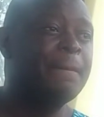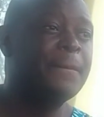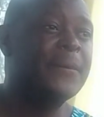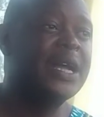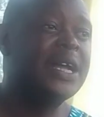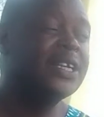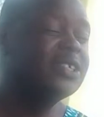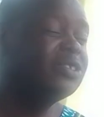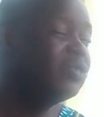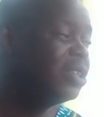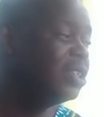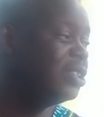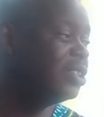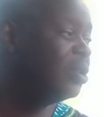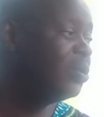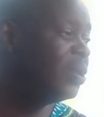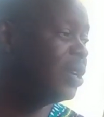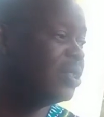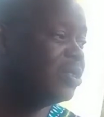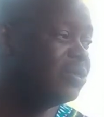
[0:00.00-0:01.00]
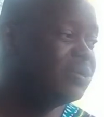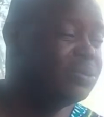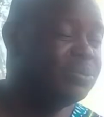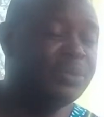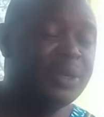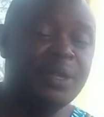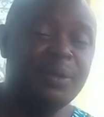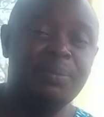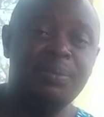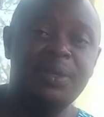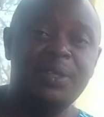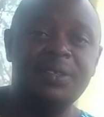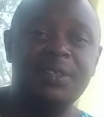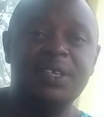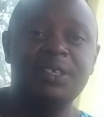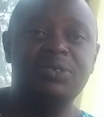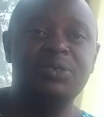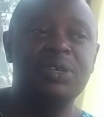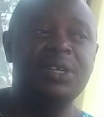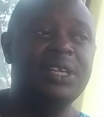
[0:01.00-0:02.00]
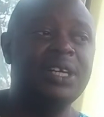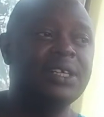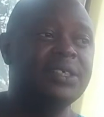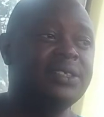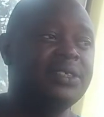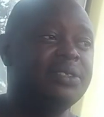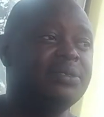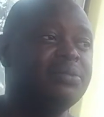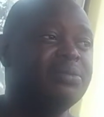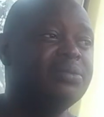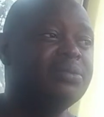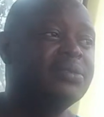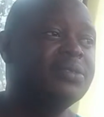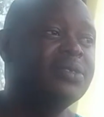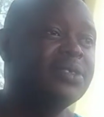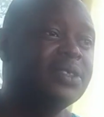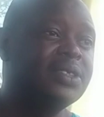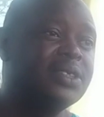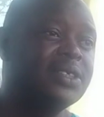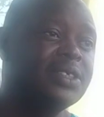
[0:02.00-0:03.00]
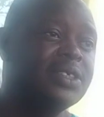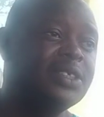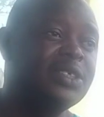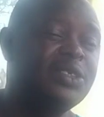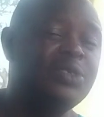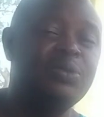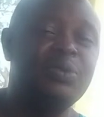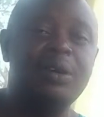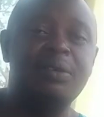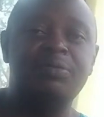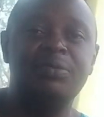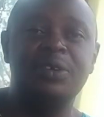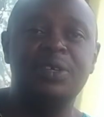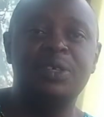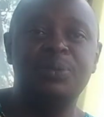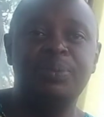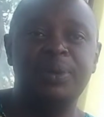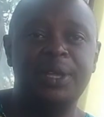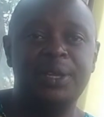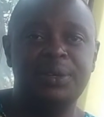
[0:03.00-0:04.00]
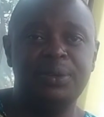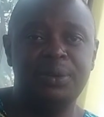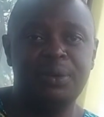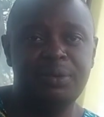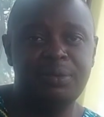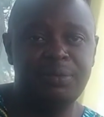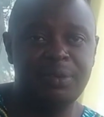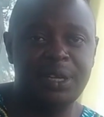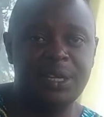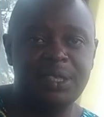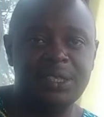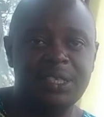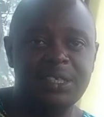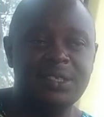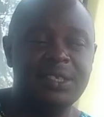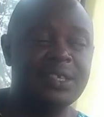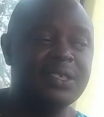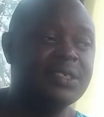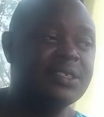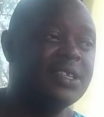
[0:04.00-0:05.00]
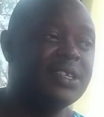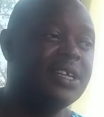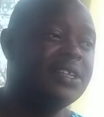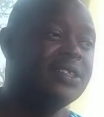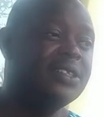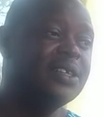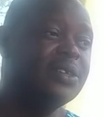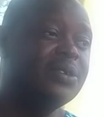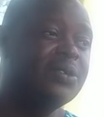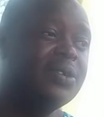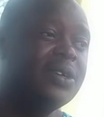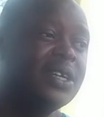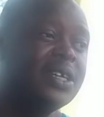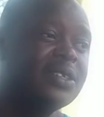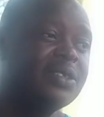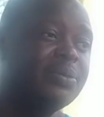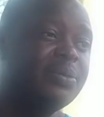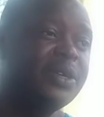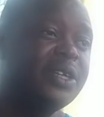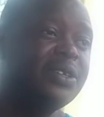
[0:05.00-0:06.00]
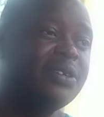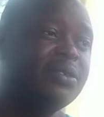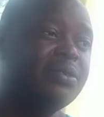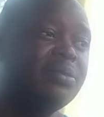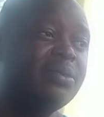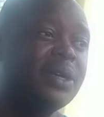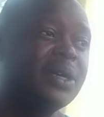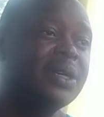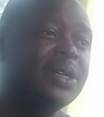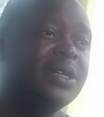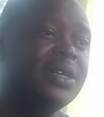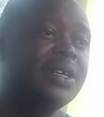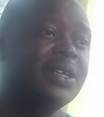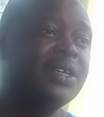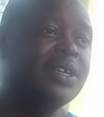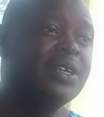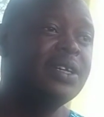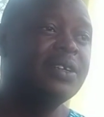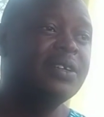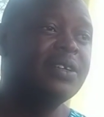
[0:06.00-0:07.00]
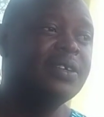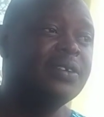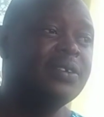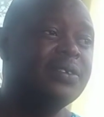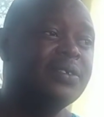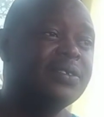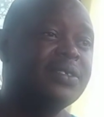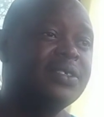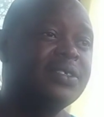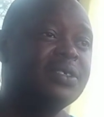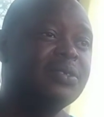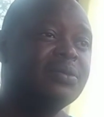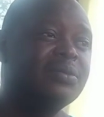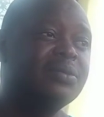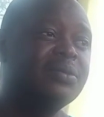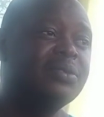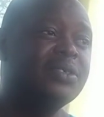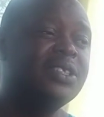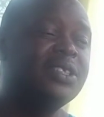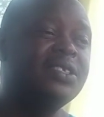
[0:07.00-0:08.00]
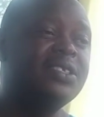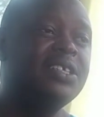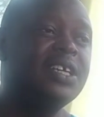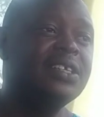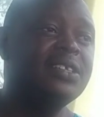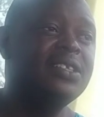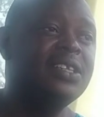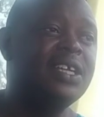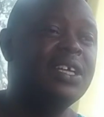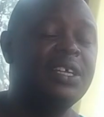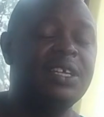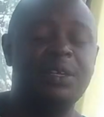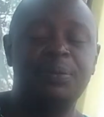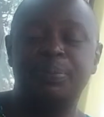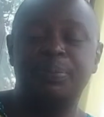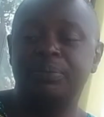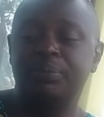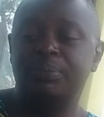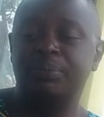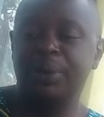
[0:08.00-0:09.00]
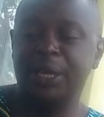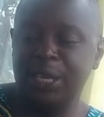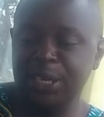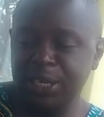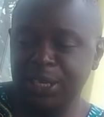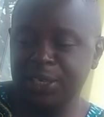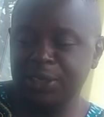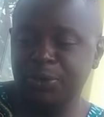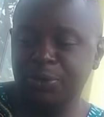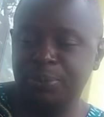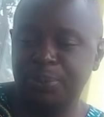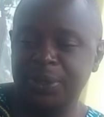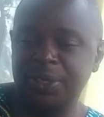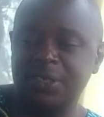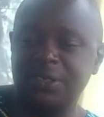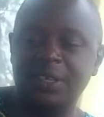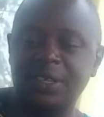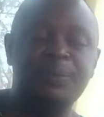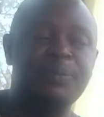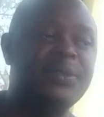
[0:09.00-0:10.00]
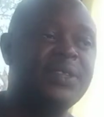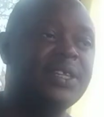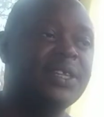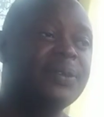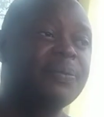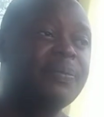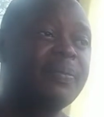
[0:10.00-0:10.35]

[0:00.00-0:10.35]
actually the ones who may be sexually active, is to avoid bend over. There's a style they call as bend over, because it is just like bending to pick something.